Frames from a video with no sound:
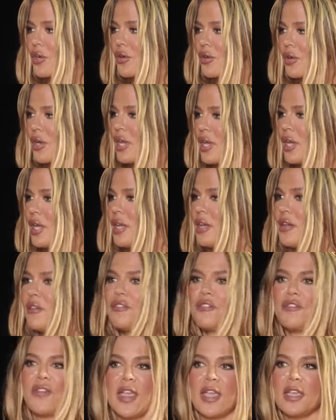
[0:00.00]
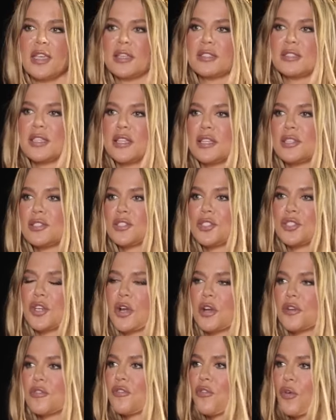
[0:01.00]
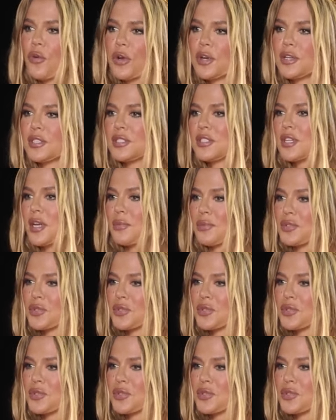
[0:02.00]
She makes a valid point there, Let's hope that